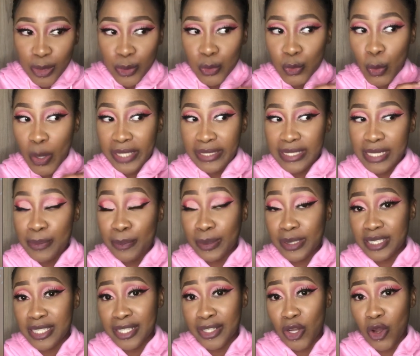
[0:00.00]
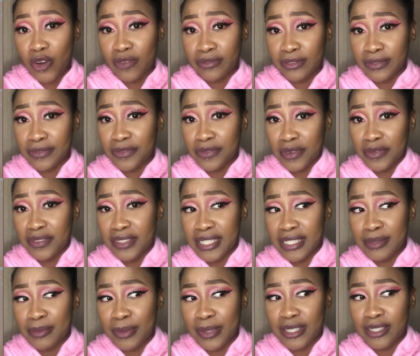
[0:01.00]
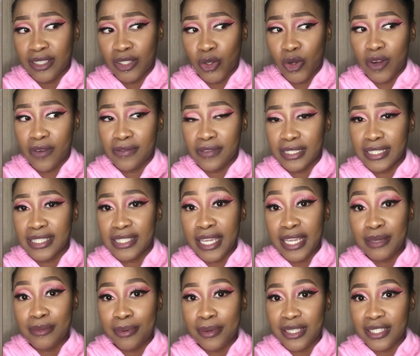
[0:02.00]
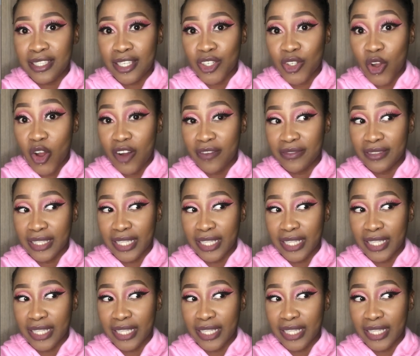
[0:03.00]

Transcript: twenty percent off and fifteen percent off and ten percent off